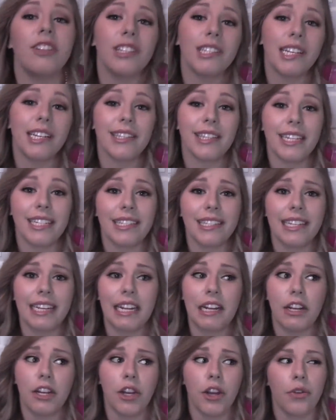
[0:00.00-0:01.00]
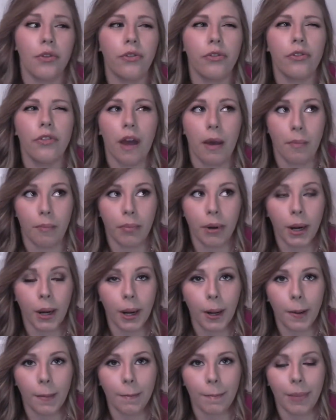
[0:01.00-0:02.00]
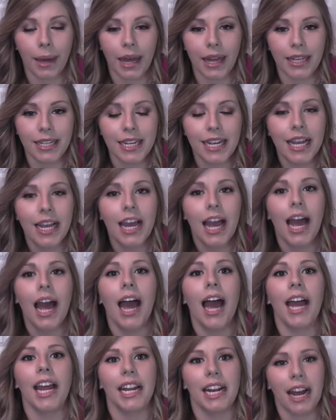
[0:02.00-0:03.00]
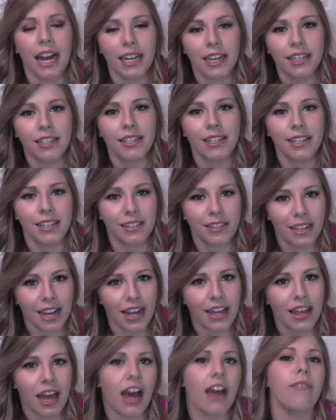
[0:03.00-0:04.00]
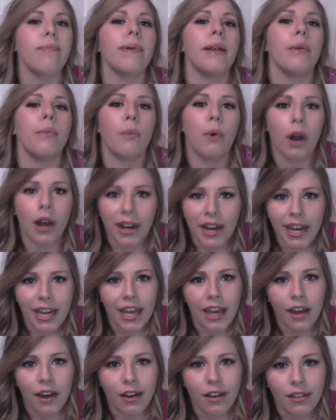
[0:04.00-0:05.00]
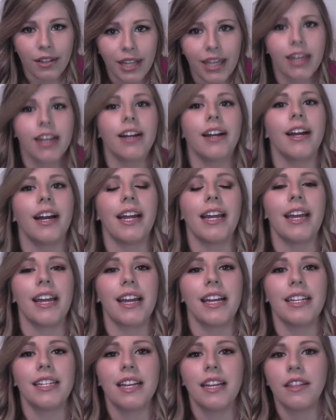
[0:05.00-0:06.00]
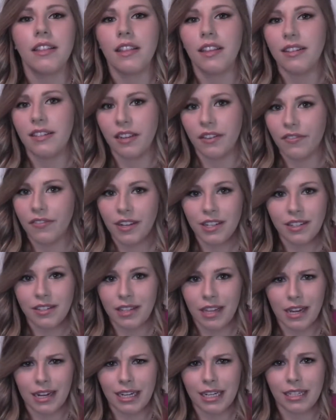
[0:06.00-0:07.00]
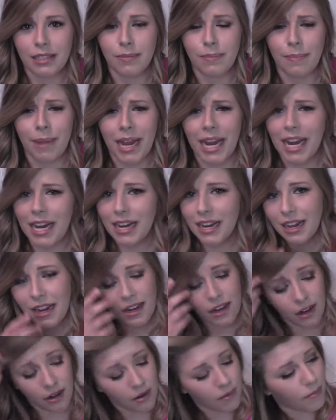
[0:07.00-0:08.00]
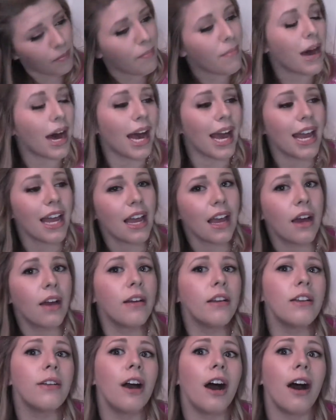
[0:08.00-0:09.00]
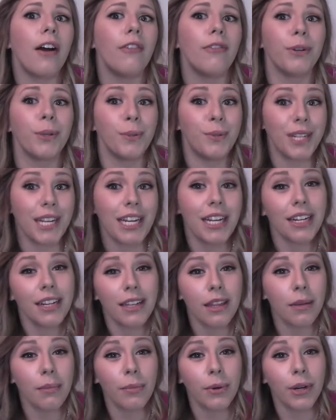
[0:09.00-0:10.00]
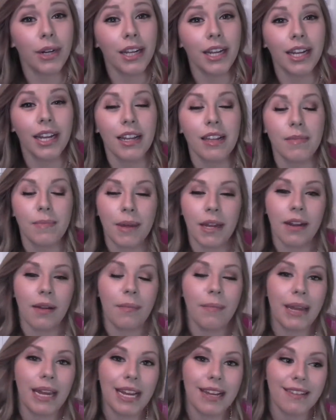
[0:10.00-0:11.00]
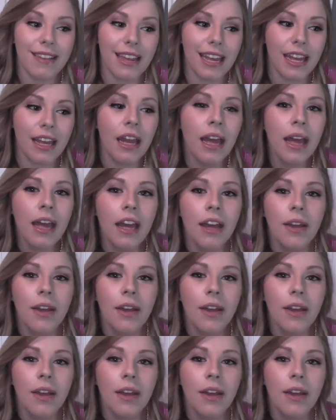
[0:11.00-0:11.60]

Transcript: just get this in November, but I can honestly say that I've been wanting it all year, and the difference that it has made in my routine in the morning has been amazing.